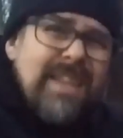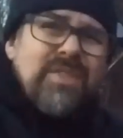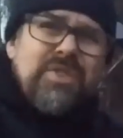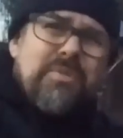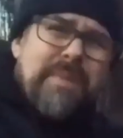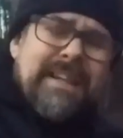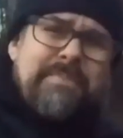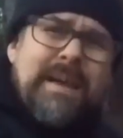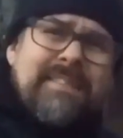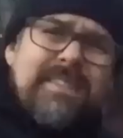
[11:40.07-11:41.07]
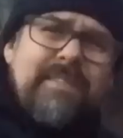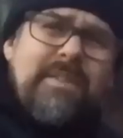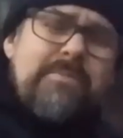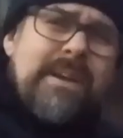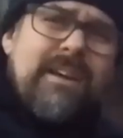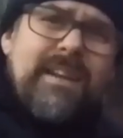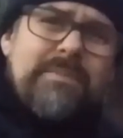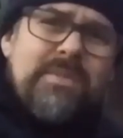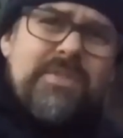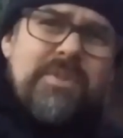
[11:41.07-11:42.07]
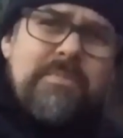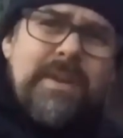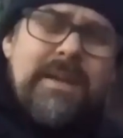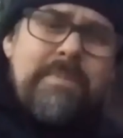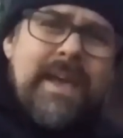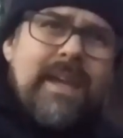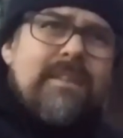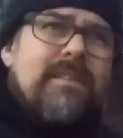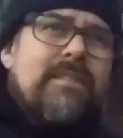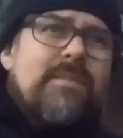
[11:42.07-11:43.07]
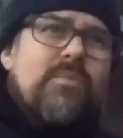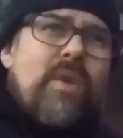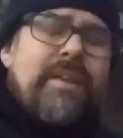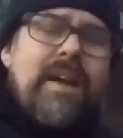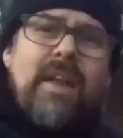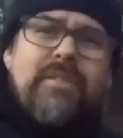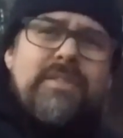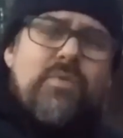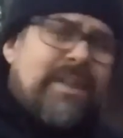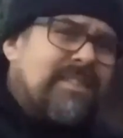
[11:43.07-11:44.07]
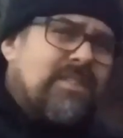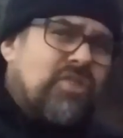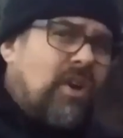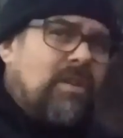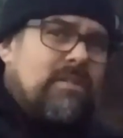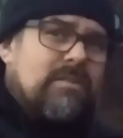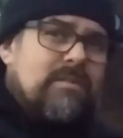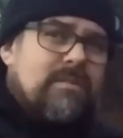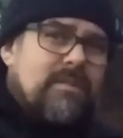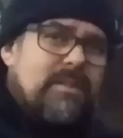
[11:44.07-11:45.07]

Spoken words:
Super expensive. Oh my god, I'm so stupid. I paid $120